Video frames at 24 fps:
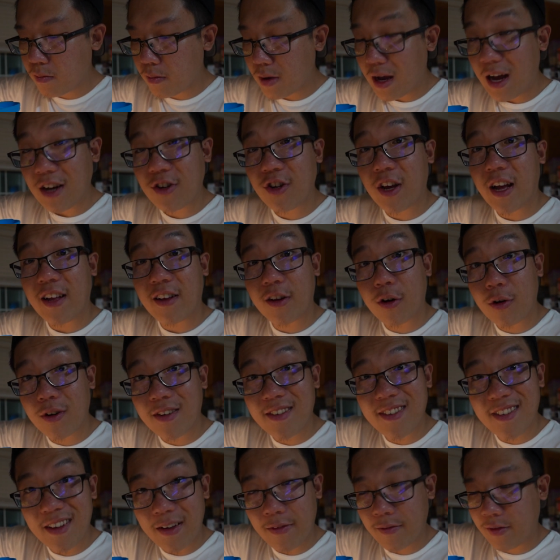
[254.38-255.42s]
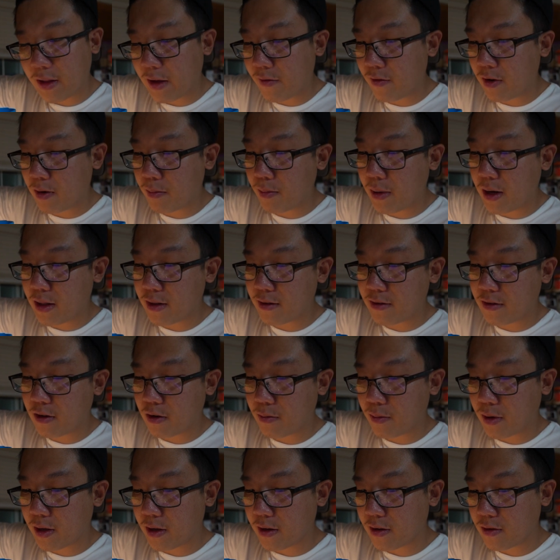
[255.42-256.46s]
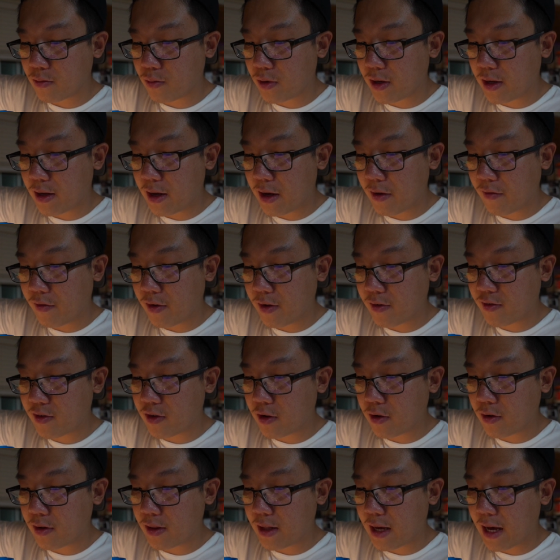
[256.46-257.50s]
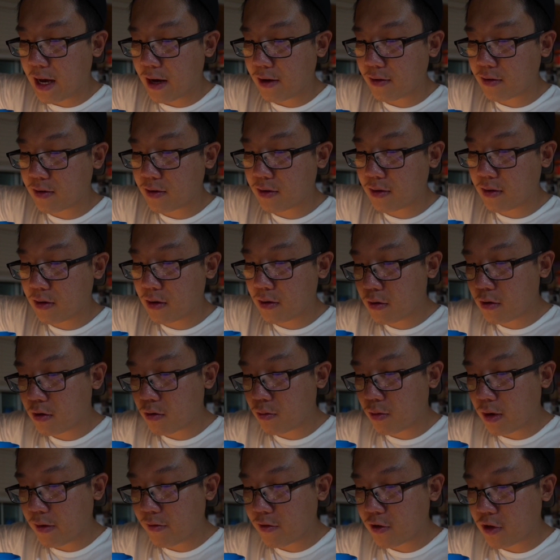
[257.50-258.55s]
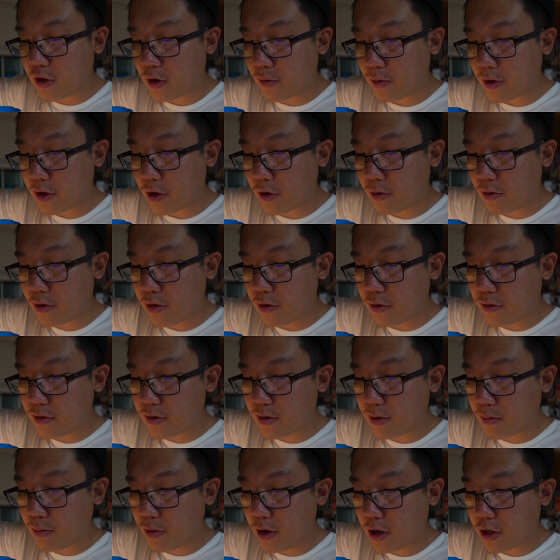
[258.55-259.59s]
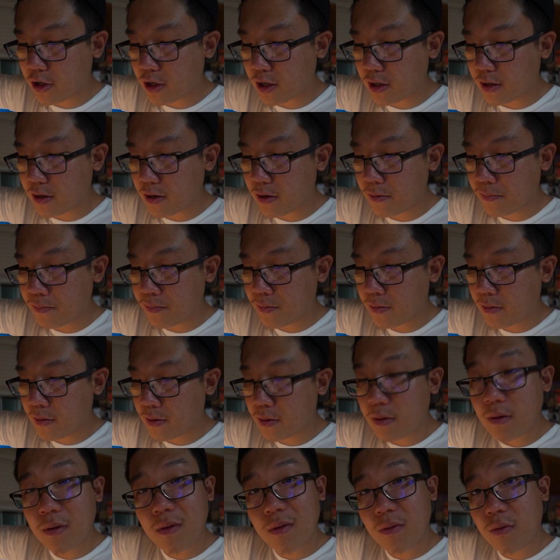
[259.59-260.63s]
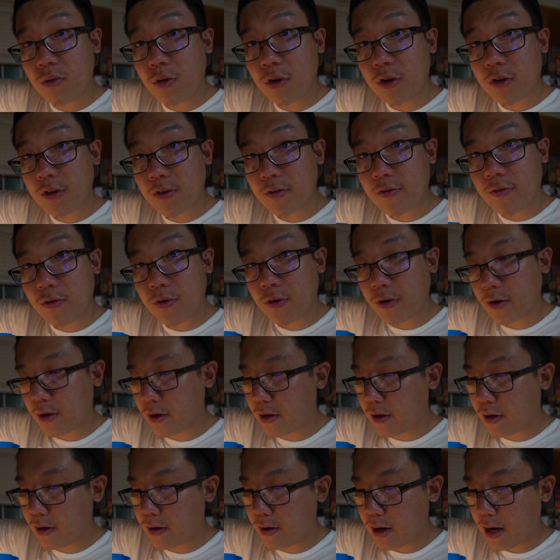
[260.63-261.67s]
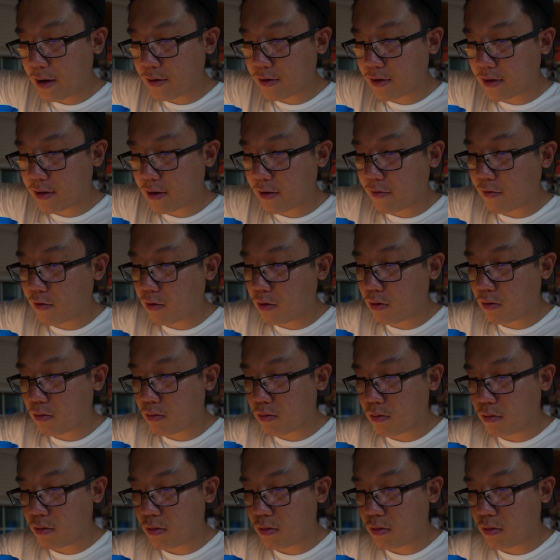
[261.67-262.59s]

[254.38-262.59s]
I actually had to go to 7-Eleven to buy the salt because we didn't have enough salt at the house. So whatever salt we don't use in the project, we'll use it for house stuff. Oh,